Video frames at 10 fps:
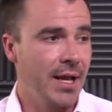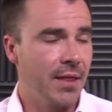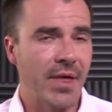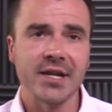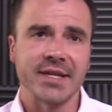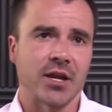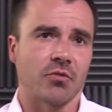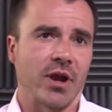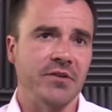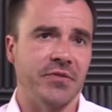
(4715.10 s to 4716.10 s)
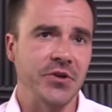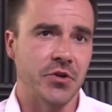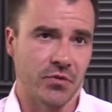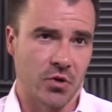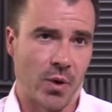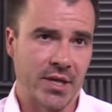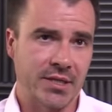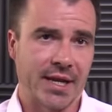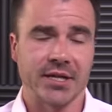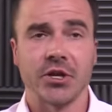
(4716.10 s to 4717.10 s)
That is a great feature request.
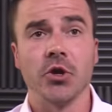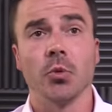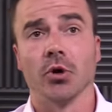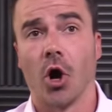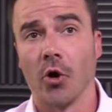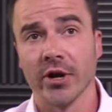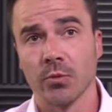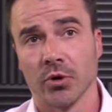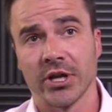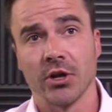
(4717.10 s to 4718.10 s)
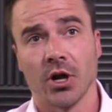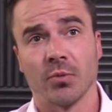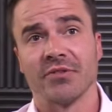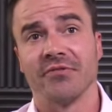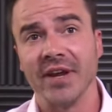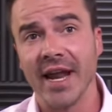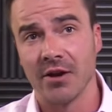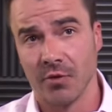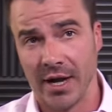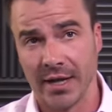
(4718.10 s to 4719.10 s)
I can tell you we're already working on it with FIDE
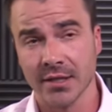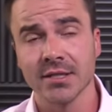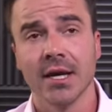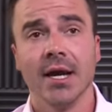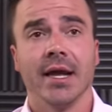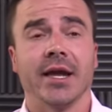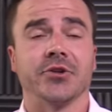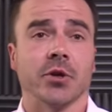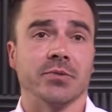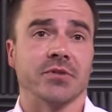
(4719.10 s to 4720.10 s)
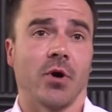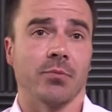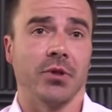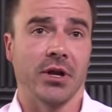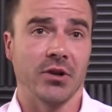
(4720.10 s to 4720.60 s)
ratings in terms of our player.